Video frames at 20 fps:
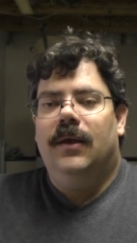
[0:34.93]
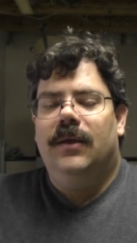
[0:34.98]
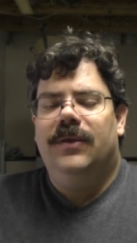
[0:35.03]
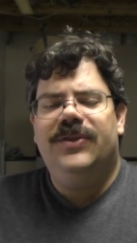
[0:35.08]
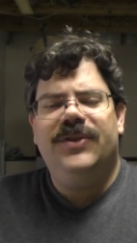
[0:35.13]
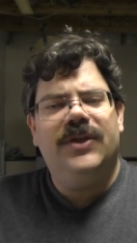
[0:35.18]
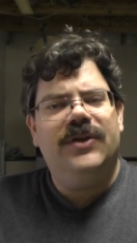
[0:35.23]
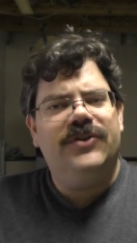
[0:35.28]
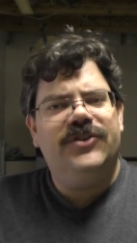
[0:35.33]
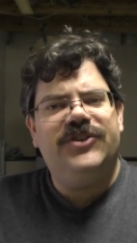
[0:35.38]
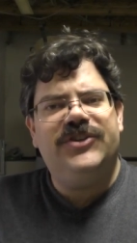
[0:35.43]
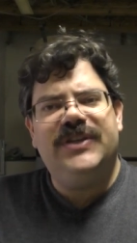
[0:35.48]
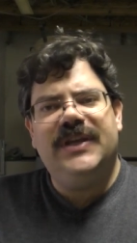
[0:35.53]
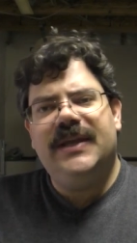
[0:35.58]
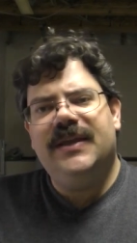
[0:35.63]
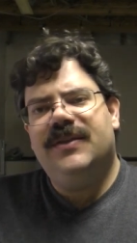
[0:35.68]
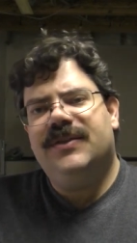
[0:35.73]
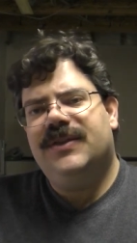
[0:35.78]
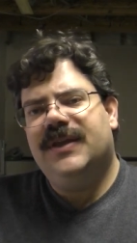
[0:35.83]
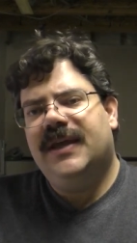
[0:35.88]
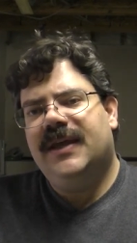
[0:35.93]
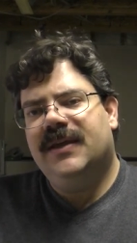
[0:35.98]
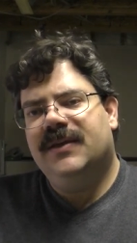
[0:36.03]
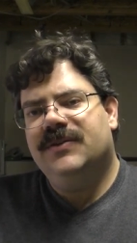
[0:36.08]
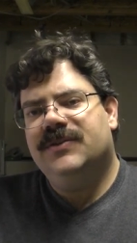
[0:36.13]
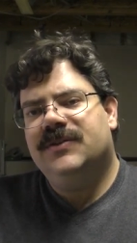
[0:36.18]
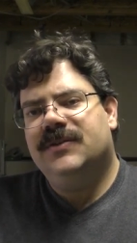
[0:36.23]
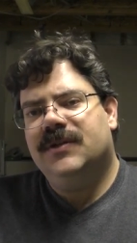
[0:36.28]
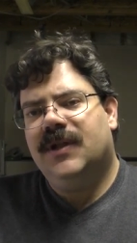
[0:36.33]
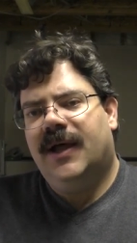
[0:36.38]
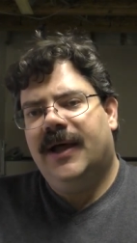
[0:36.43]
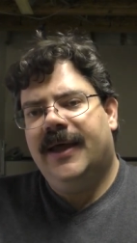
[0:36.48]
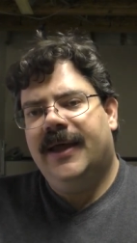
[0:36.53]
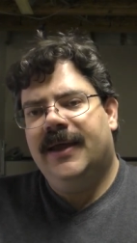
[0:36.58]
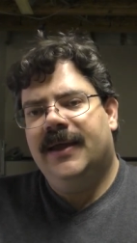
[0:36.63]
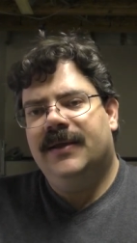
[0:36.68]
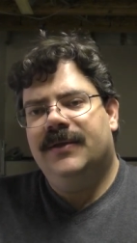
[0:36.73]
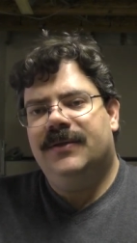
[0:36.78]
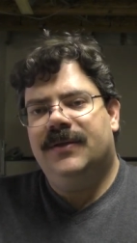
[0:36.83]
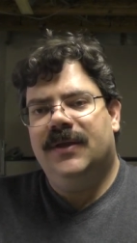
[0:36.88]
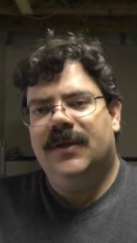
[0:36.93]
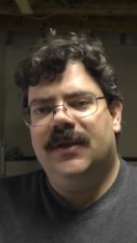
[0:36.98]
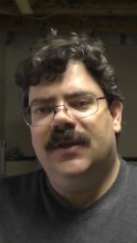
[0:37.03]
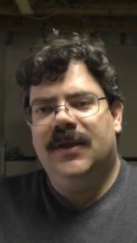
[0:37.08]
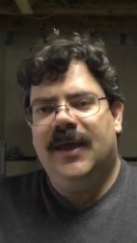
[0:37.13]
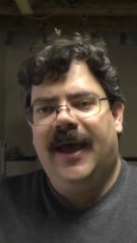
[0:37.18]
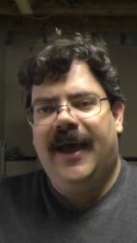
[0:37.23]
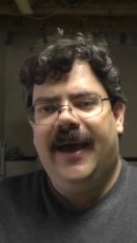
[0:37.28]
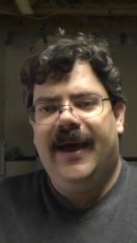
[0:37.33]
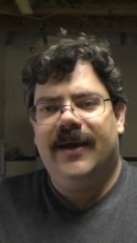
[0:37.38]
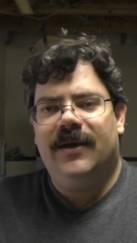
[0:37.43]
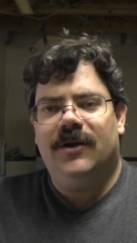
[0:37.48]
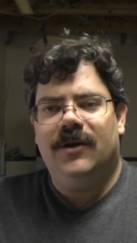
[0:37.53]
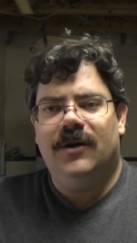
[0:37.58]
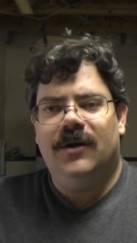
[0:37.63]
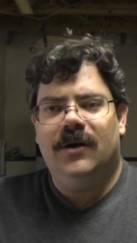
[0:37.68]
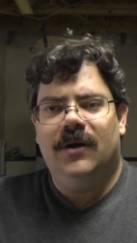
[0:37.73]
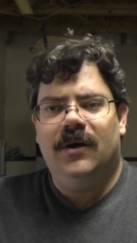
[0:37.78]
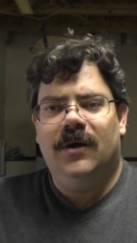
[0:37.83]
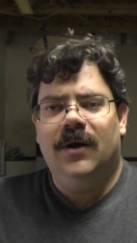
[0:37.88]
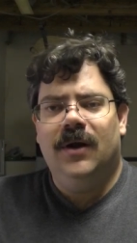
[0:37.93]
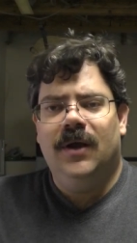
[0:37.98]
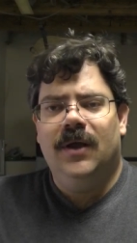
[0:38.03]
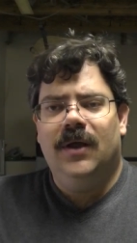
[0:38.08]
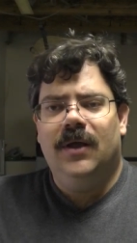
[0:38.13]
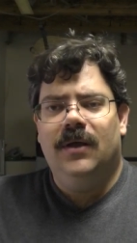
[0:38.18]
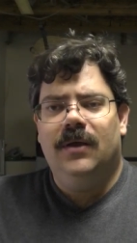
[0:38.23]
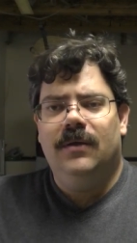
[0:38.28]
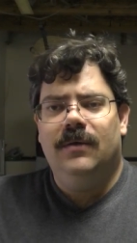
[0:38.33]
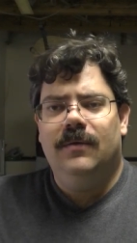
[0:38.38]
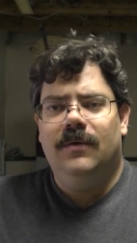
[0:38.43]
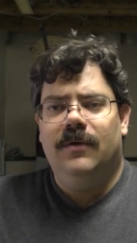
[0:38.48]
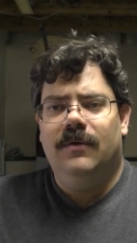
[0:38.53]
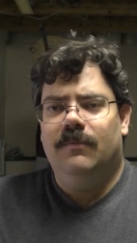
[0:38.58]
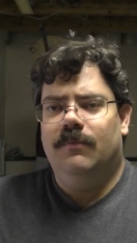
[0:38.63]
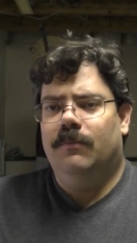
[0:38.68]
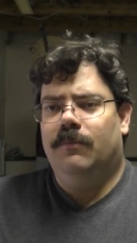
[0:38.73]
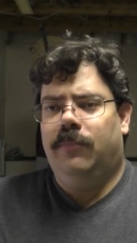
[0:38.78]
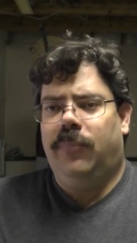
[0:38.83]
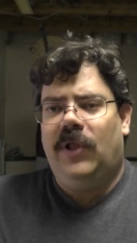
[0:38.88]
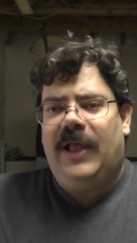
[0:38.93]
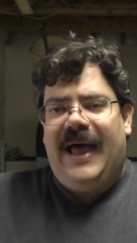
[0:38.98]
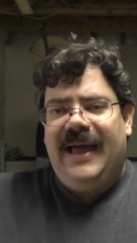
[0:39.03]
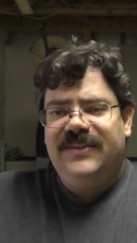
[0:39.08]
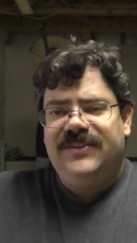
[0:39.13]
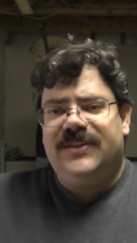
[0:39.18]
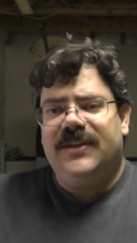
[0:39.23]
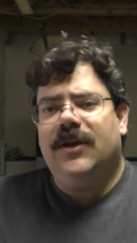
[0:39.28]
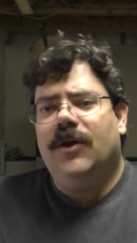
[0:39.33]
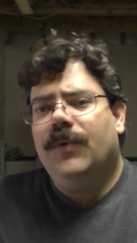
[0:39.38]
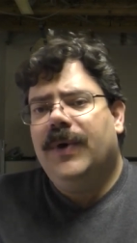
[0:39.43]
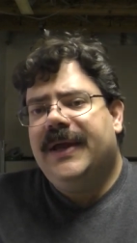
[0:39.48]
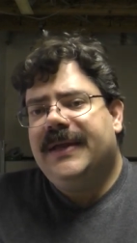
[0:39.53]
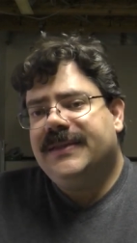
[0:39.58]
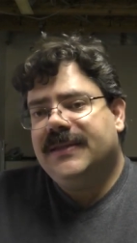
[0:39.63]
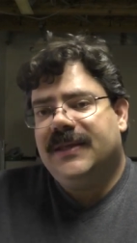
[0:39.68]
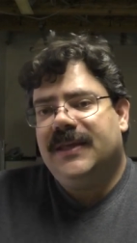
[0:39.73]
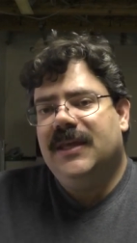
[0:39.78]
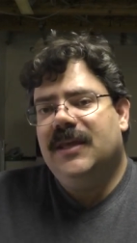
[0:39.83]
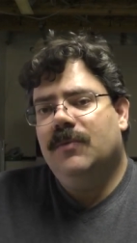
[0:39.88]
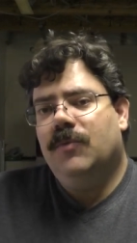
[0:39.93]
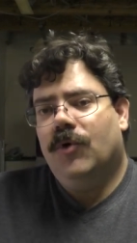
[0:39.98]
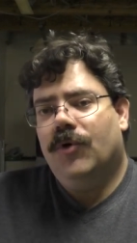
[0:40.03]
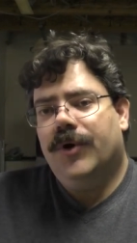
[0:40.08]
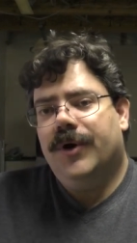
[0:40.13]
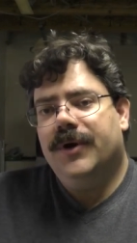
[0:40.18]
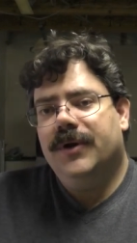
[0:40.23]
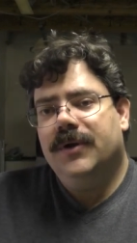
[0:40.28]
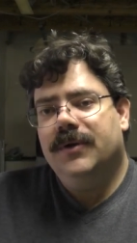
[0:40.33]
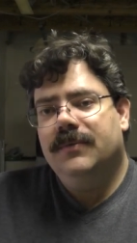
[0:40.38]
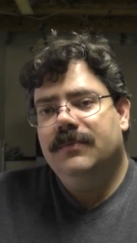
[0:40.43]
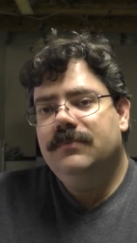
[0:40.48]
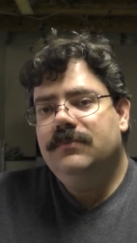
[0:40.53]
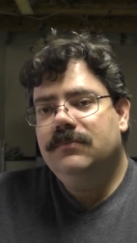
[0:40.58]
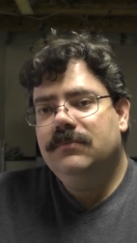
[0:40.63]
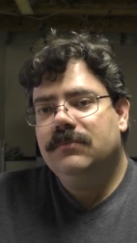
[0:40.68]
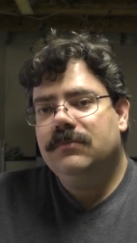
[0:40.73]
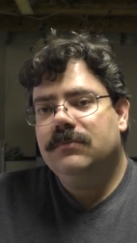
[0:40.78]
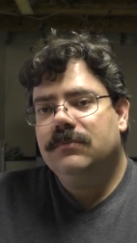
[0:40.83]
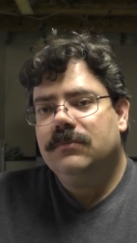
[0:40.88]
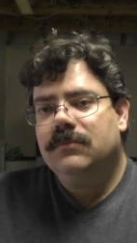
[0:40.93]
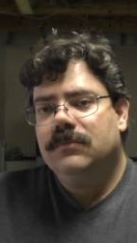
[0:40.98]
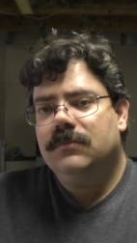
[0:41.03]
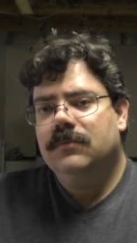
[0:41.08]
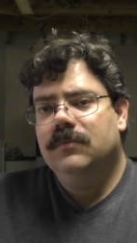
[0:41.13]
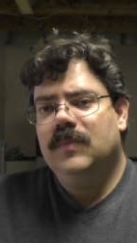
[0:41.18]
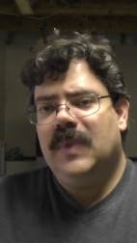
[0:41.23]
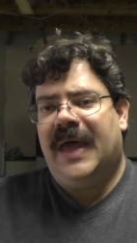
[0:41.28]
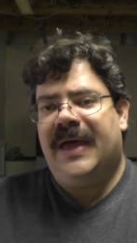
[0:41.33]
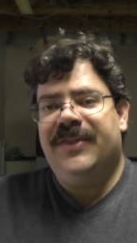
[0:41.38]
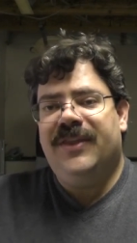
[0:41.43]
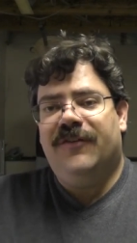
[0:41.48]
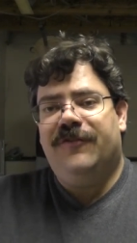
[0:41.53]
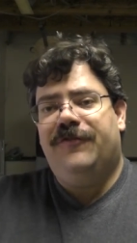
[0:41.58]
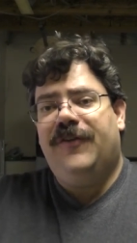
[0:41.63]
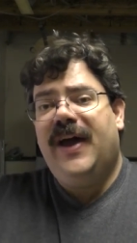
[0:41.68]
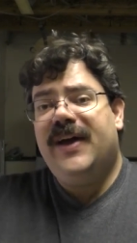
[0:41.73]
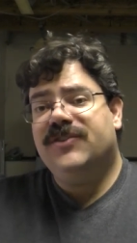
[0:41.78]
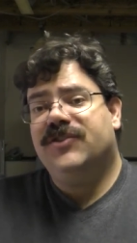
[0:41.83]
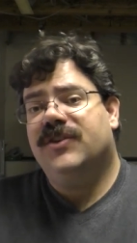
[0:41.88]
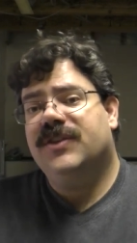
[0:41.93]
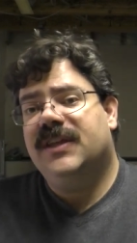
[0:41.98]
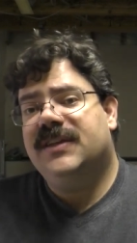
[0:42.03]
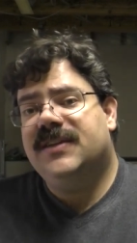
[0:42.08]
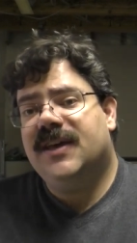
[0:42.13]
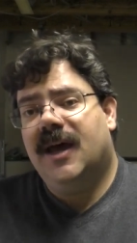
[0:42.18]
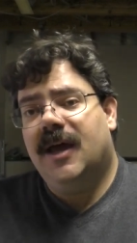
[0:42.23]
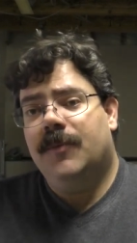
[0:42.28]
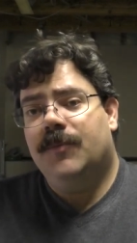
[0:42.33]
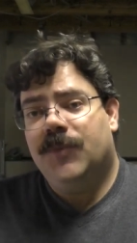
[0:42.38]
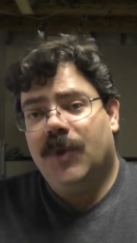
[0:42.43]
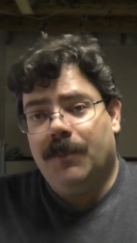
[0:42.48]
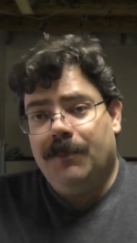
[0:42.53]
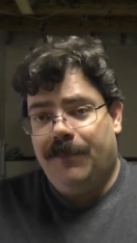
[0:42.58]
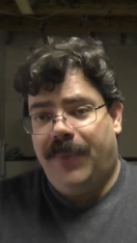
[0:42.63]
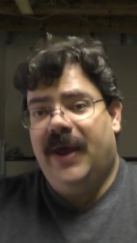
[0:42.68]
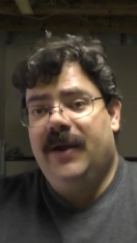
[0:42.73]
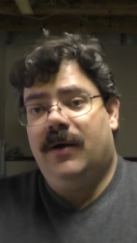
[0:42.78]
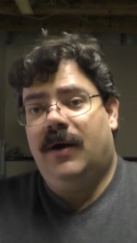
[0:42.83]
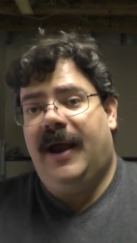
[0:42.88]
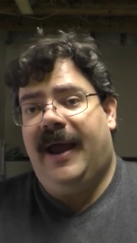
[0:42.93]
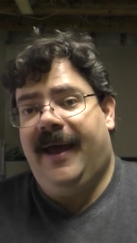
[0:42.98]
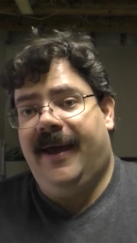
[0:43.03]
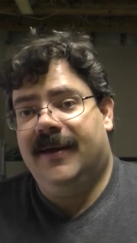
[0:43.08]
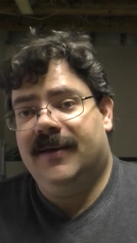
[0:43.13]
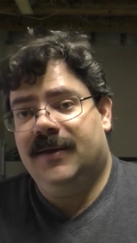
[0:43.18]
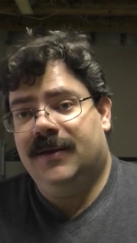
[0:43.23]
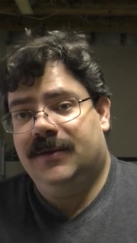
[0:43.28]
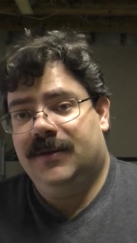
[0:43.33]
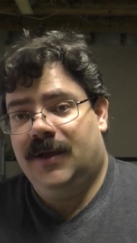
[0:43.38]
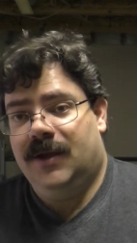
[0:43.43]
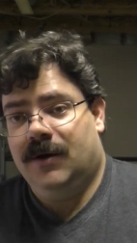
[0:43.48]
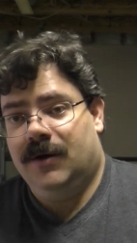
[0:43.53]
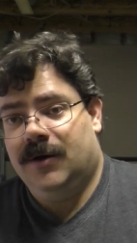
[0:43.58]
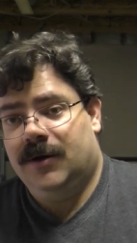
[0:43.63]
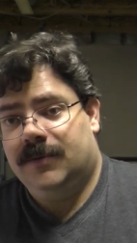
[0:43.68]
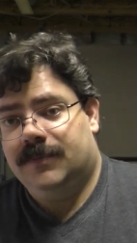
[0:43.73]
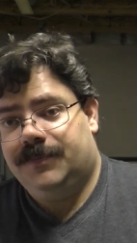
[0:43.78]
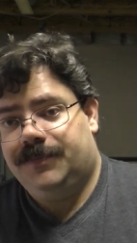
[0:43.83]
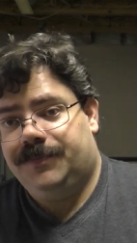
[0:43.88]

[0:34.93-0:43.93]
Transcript: you'll see things like the hacker blasting away at the keyboard, and the faster they type, the better hacking they are.